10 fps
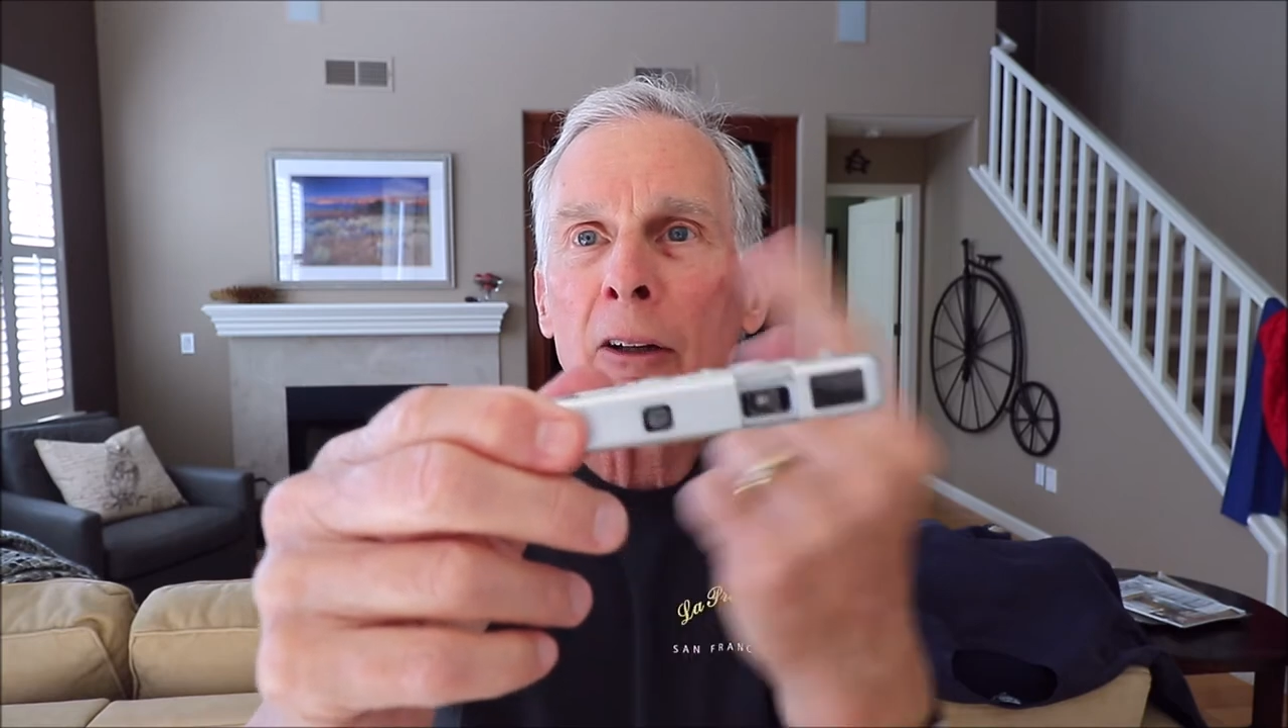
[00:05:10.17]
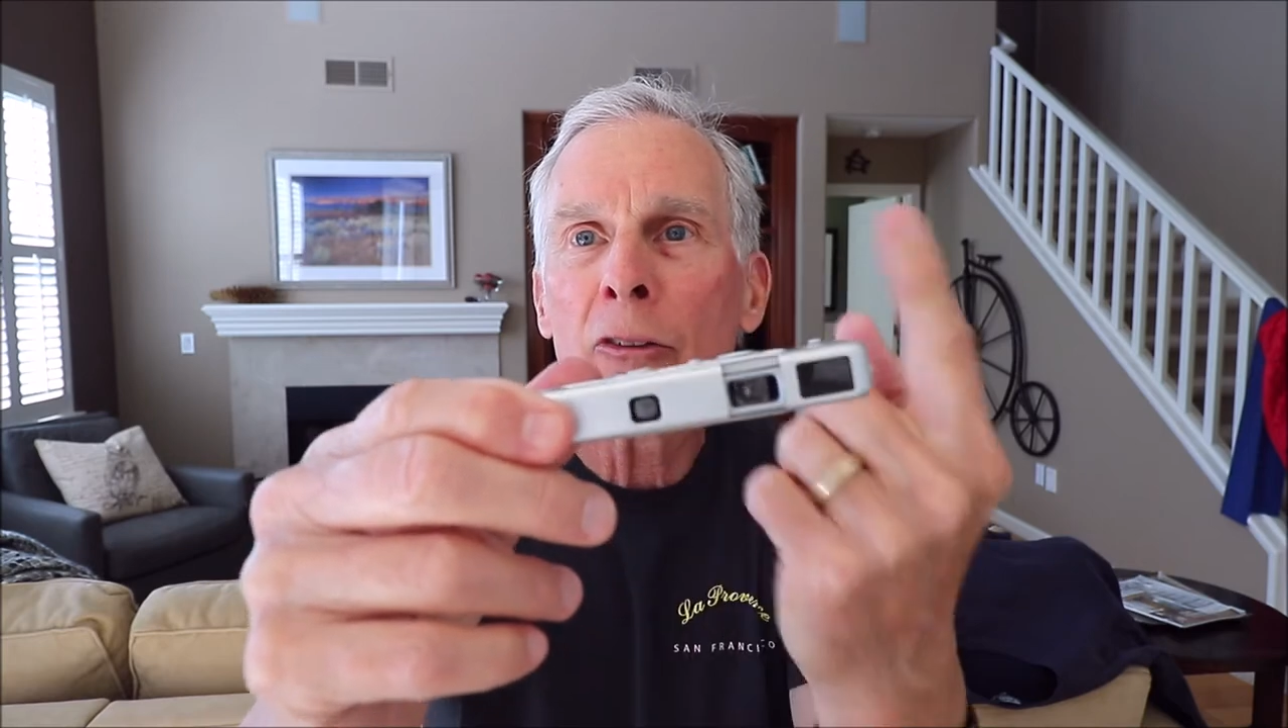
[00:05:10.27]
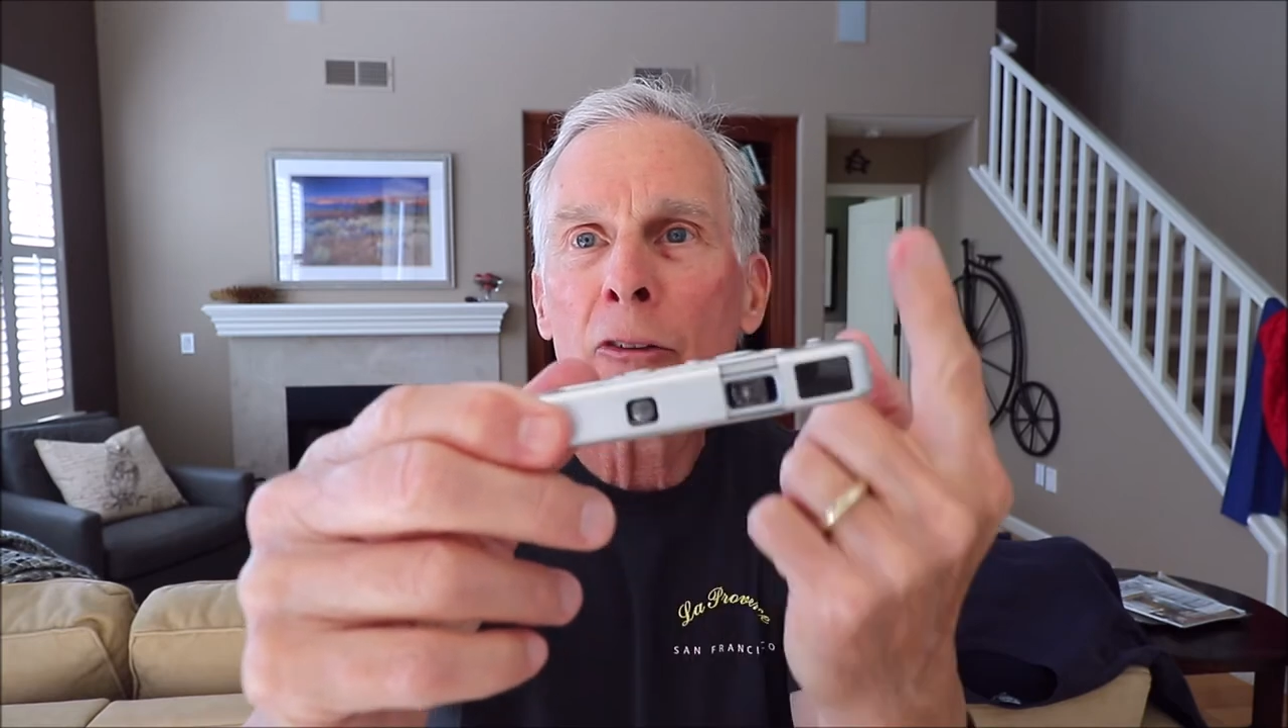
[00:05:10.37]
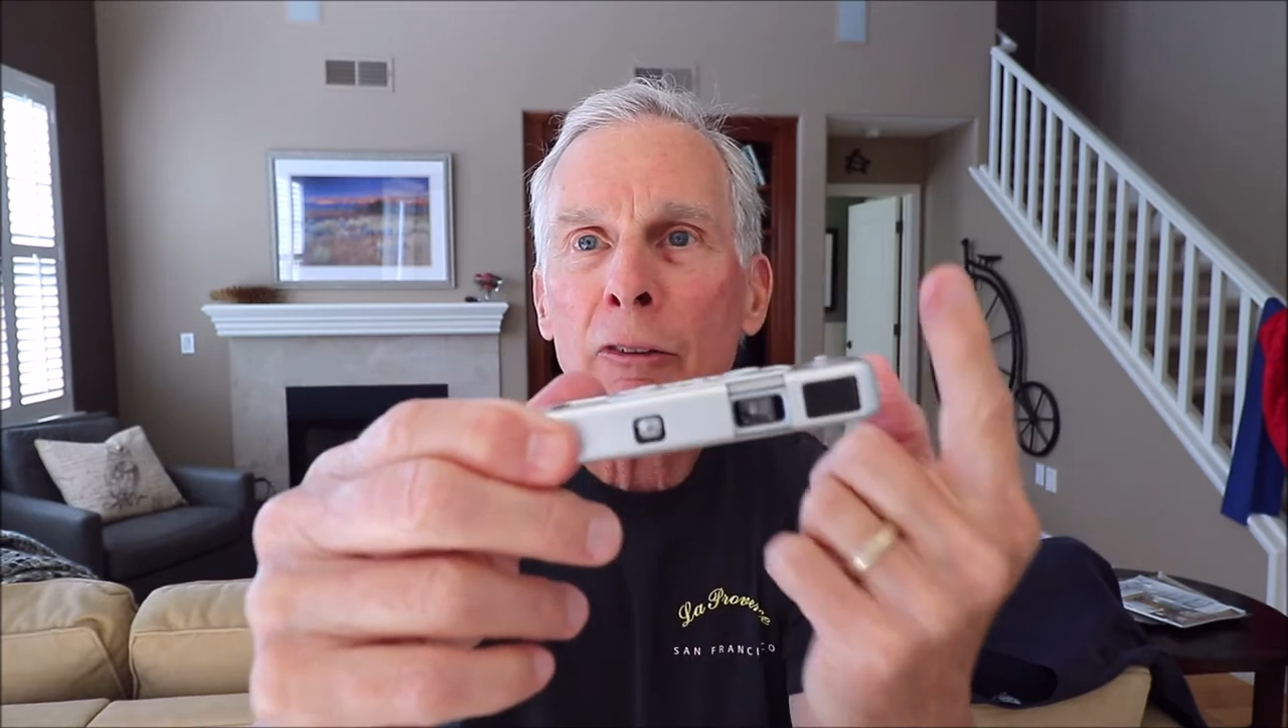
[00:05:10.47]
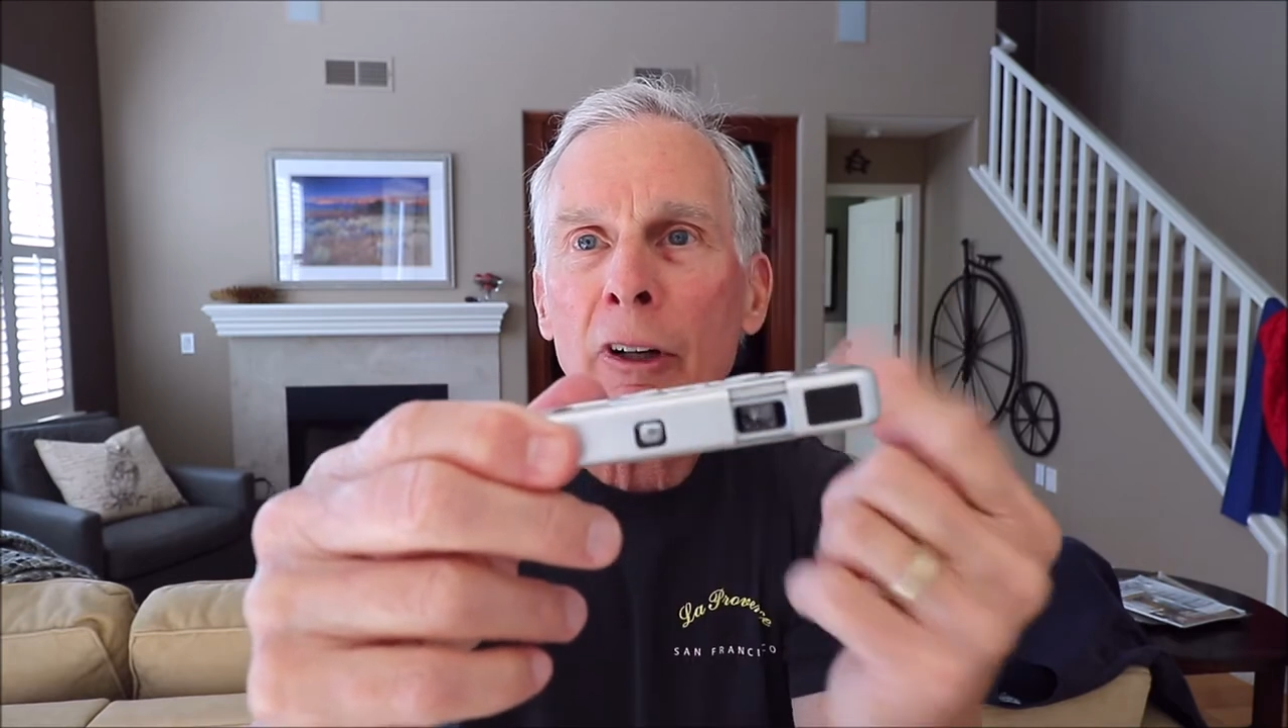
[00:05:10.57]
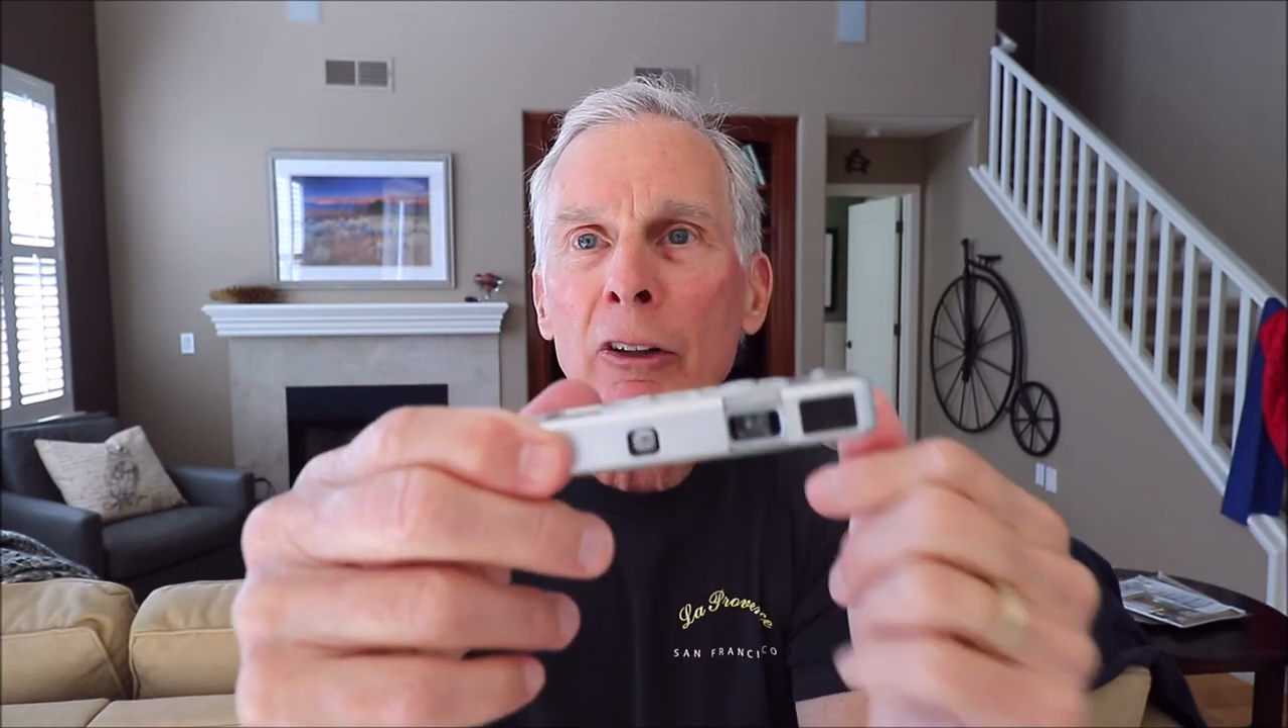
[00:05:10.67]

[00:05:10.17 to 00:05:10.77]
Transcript: it's in front